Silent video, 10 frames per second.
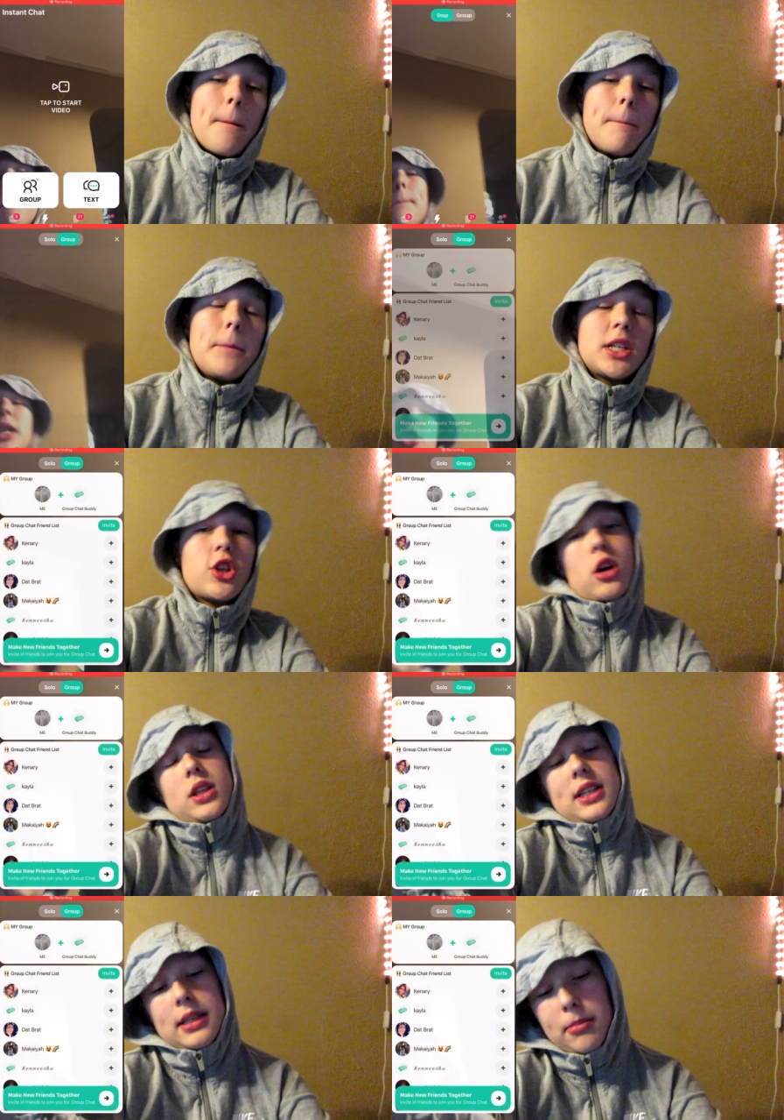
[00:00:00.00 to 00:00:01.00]
But y'all
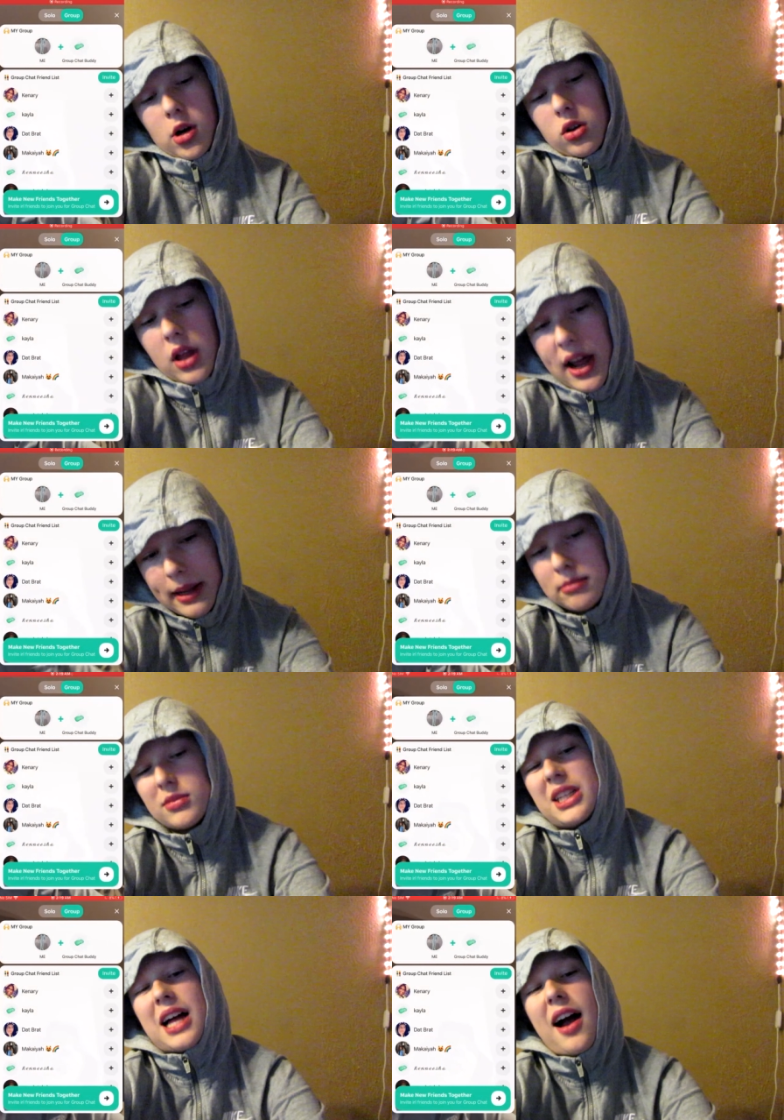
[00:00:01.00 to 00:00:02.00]
listen, bro. Like,
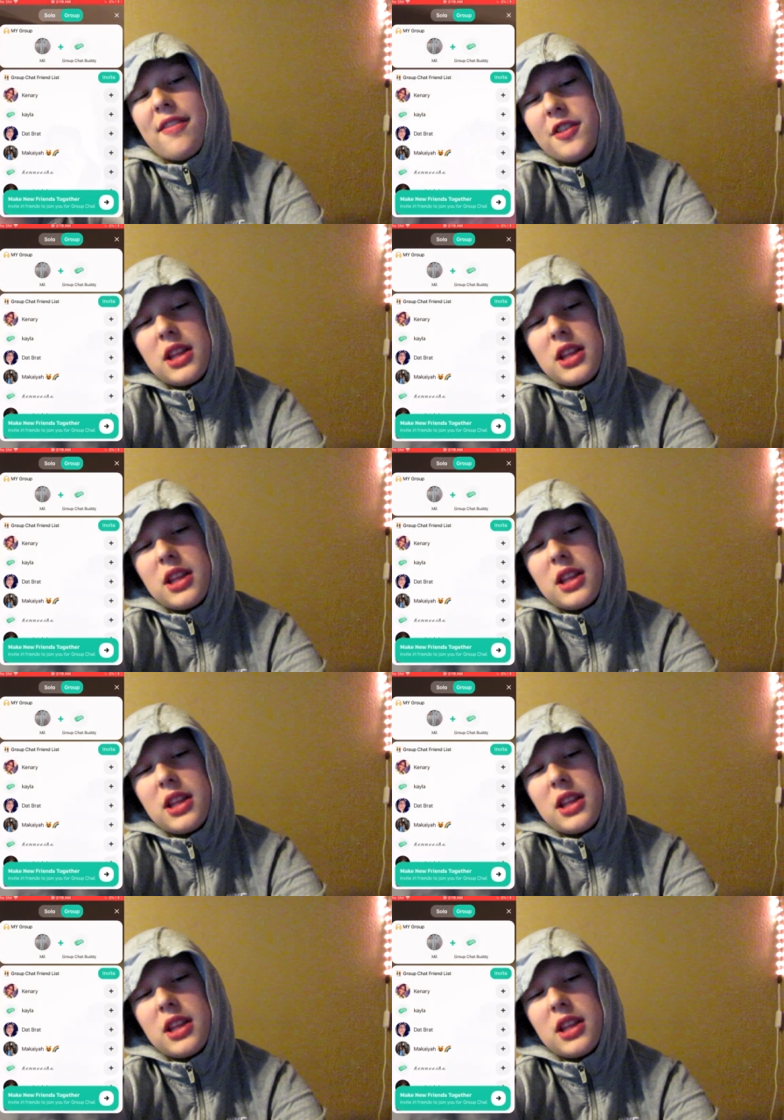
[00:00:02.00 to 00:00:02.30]
I feel